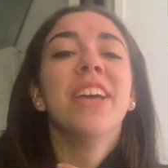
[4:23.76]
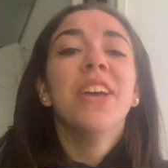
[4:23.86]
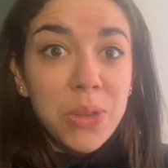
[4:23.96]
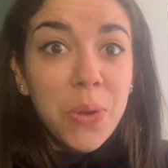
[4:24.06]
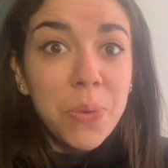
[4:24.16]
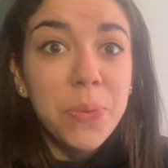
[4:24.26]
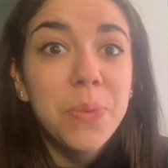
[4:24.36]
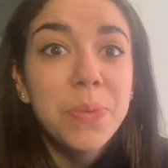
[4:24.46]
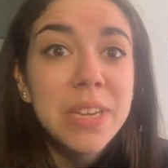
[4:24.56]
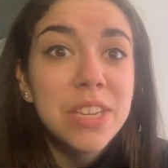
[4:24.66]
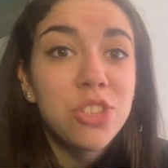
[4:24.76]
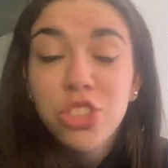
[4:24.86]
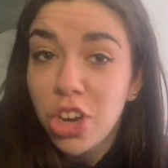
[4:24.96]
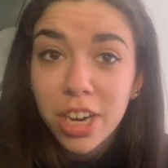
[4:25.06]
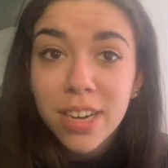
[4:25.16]
So we
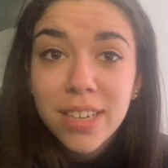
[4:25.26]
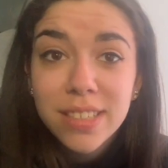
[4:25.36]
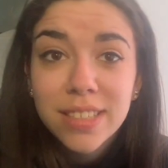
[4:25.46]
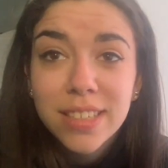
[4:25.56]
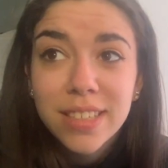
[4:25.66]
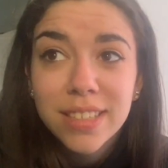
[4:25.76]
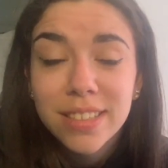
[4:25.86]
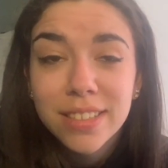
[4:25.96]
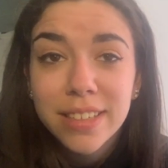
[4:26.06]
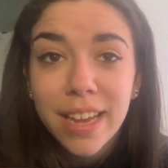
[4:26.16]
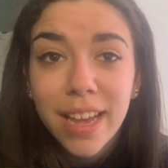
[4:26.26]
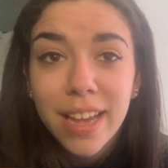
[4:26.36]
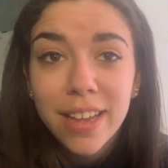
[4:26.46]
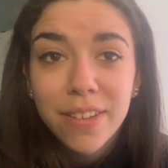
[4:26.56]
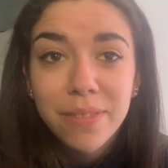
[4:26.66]
start
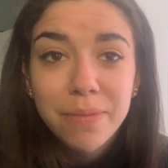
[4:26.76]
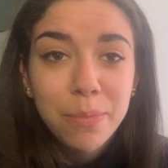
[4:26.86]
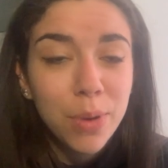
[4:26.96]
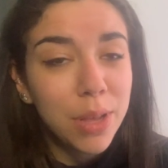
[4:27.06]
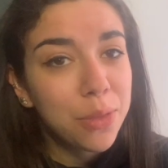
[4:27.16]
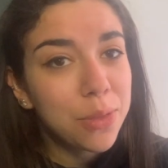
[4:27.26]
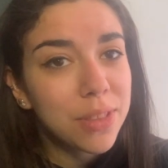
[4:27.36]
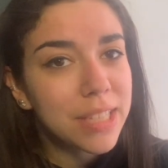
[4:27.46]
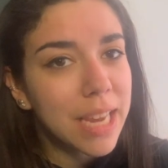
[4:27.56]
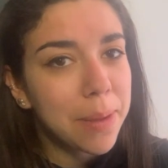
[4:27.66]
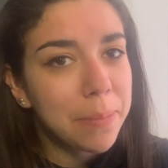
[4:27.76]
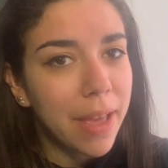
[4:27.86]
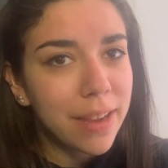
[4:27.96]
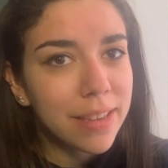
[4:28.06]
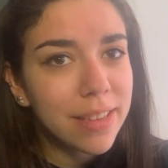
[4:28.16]
with Sam
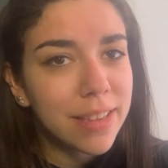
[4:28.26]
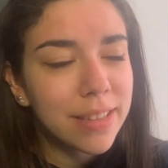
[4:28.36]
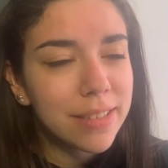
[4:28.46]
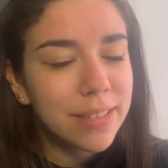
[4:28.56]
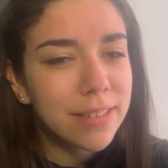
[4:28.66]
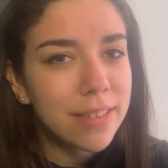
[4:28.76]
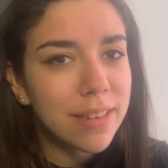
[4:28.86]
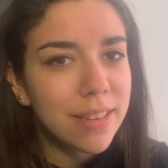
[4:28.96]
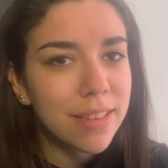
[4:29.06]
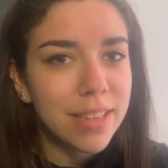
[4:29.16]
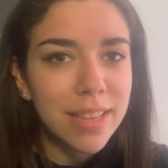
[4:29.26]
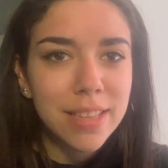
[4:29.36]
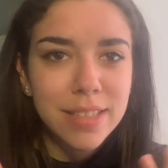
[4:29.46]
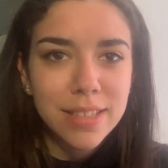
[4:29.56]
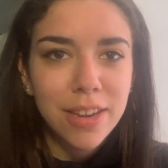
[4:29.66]
back in
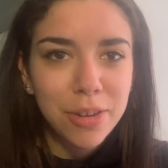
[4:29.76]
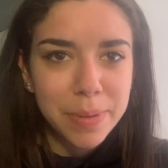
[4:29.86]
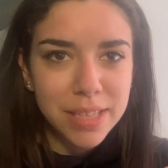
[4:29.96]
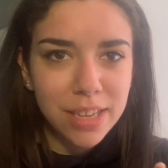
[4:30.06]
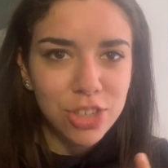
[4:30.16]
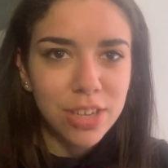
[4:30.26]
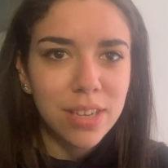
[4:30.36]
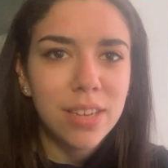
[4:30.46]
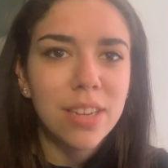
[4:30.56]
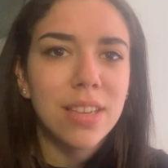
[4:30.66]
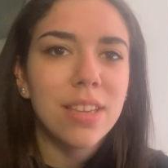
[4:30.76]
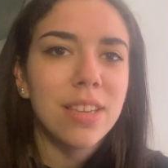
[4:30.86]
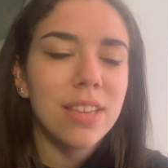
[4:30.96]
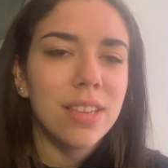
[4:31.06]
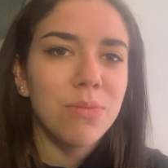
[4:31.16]
his therapy session
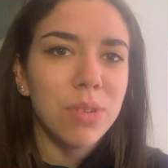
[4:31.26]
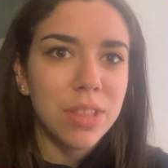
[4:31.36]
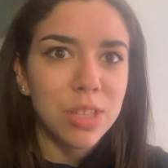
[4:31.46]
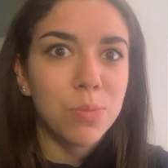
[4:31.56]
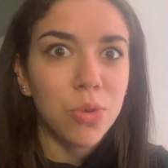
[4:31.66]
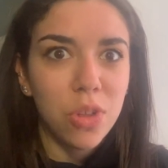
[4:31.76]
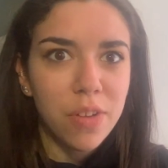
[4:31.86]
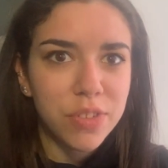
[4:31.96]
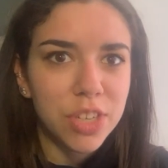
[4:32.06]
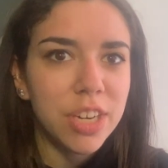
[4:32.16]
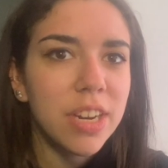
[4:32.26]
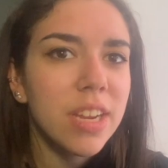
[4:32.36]
with his parole officer.